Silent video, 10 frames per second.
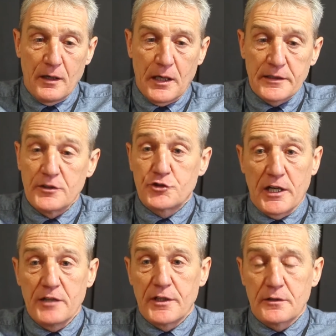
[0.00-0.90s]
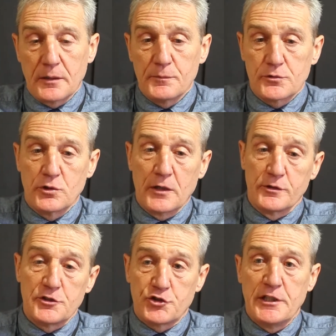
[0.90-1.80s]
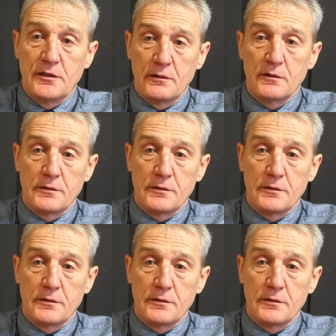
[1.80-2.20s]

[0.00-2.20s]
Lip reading: I didn't drive at the time, so I got the train.